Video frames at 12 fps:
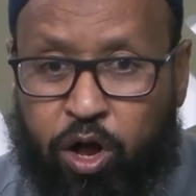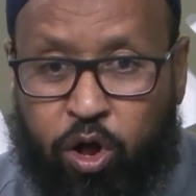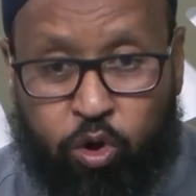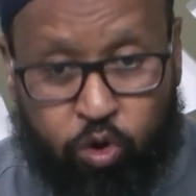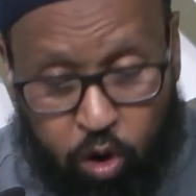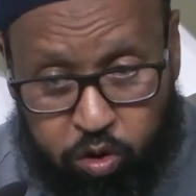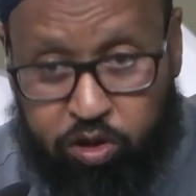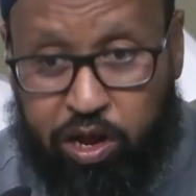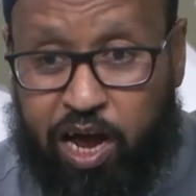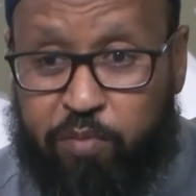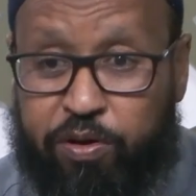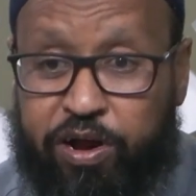Go to the
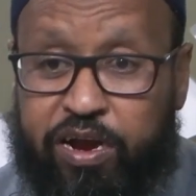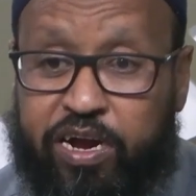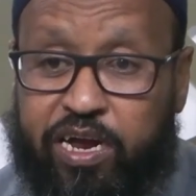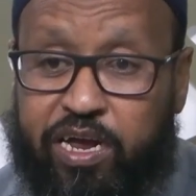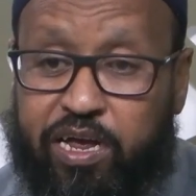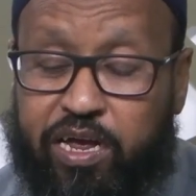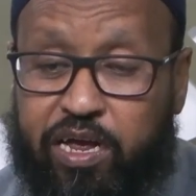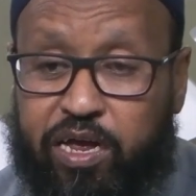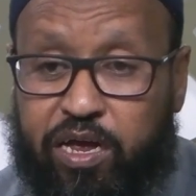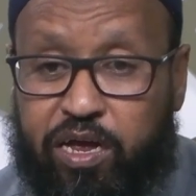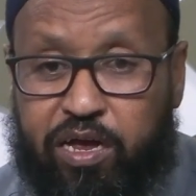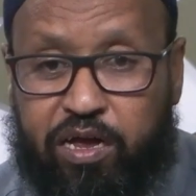library.
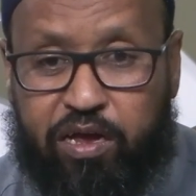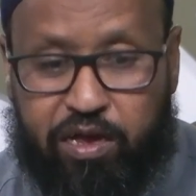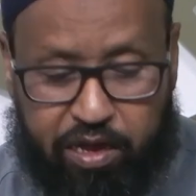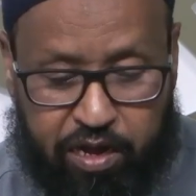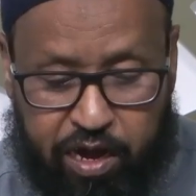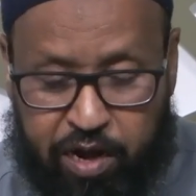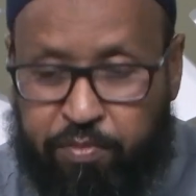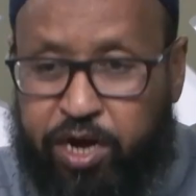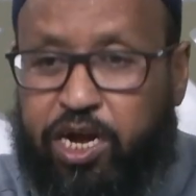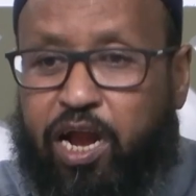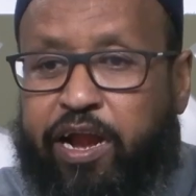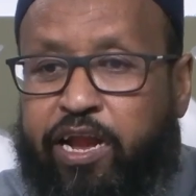And
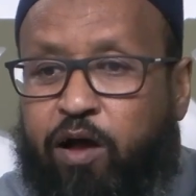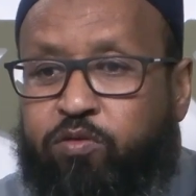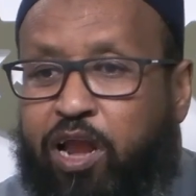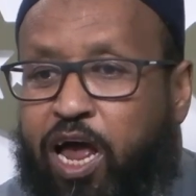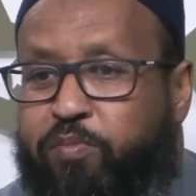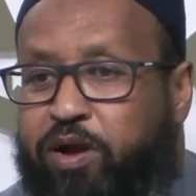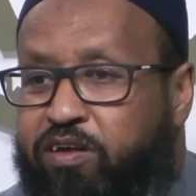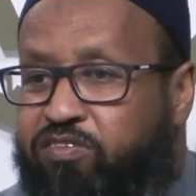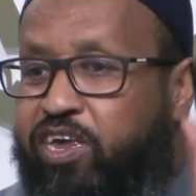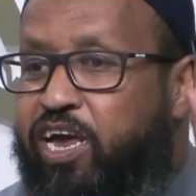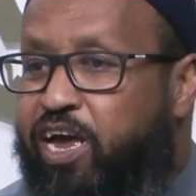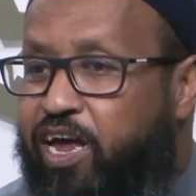mashallah, now the library is
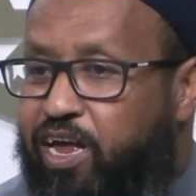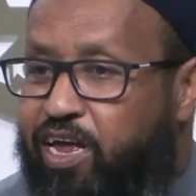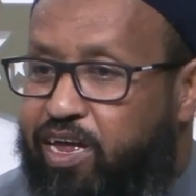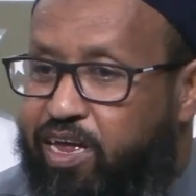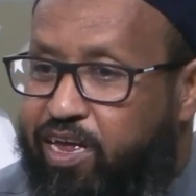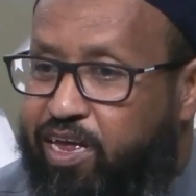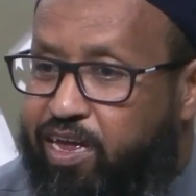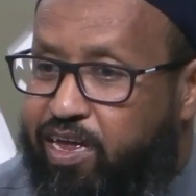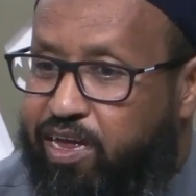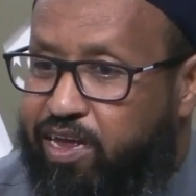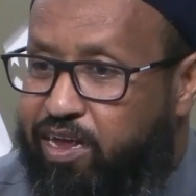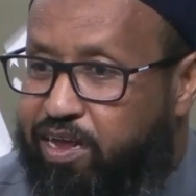here.
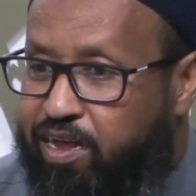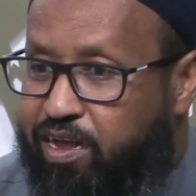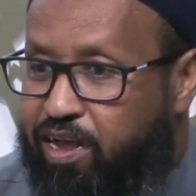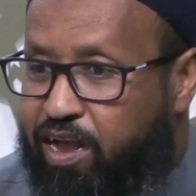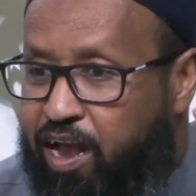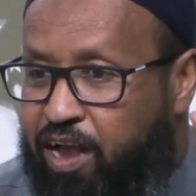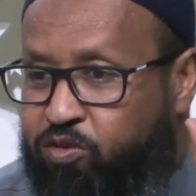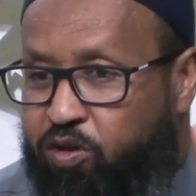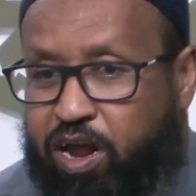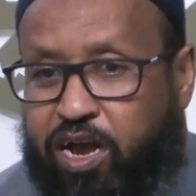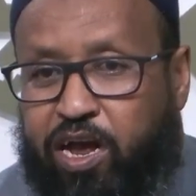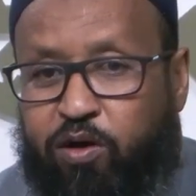It's not
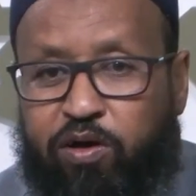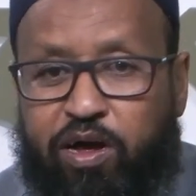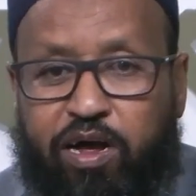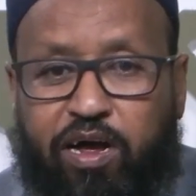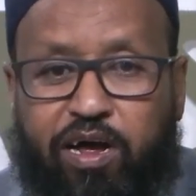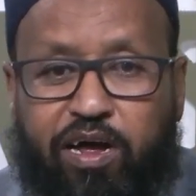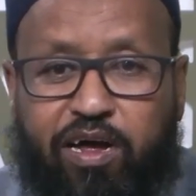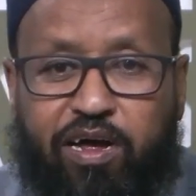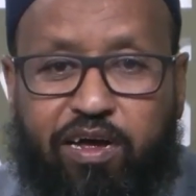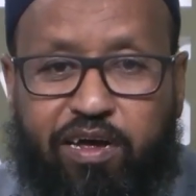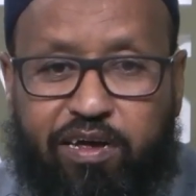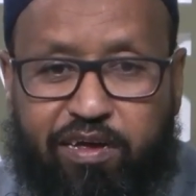like our
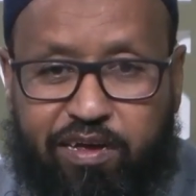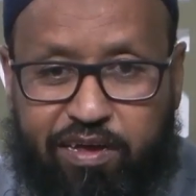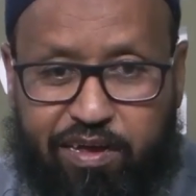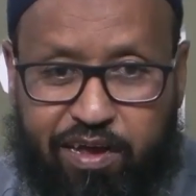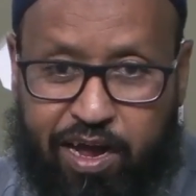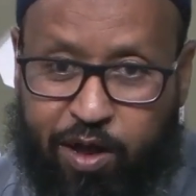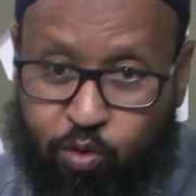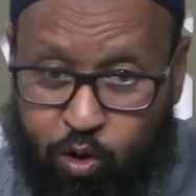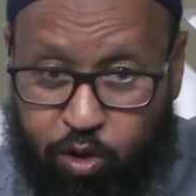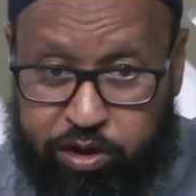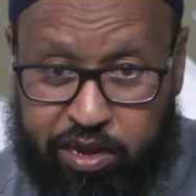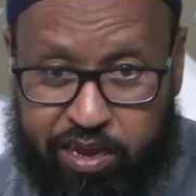
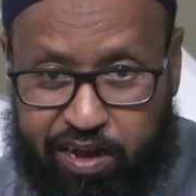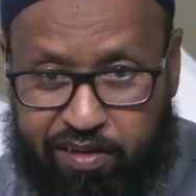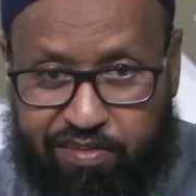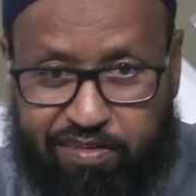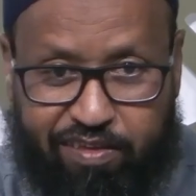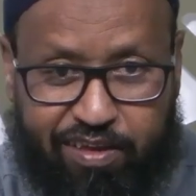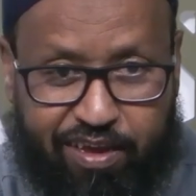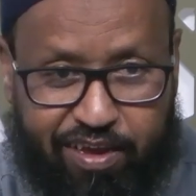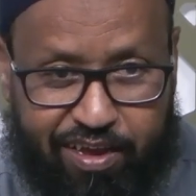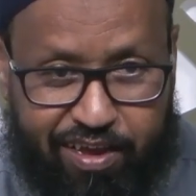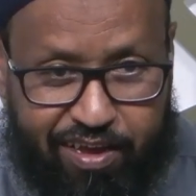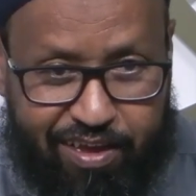olden days.
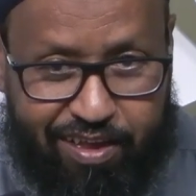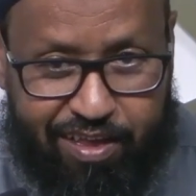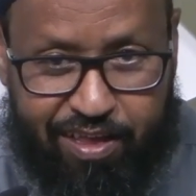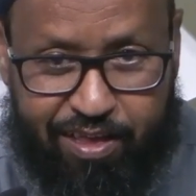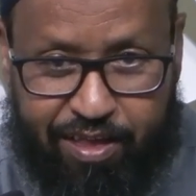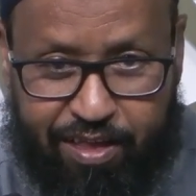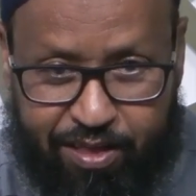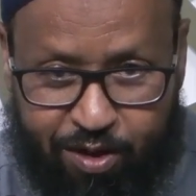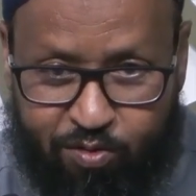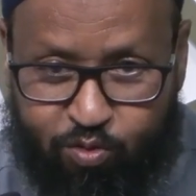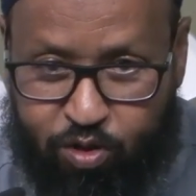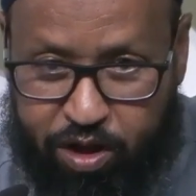
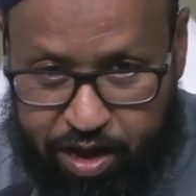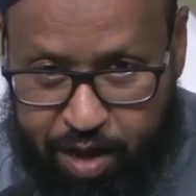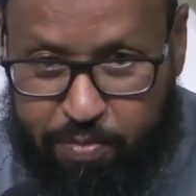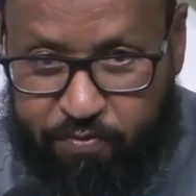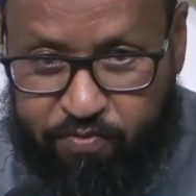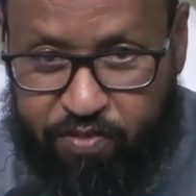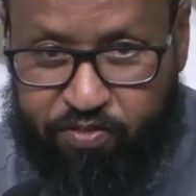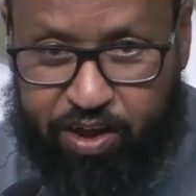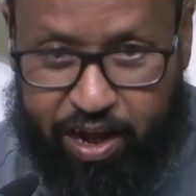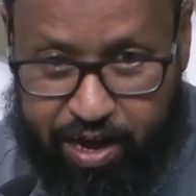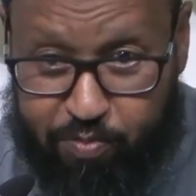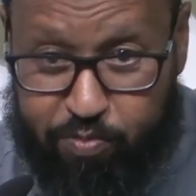Those who are above 50
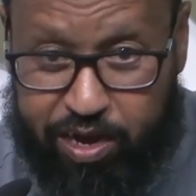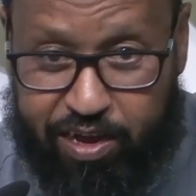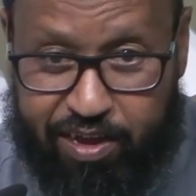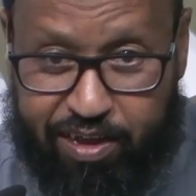like me.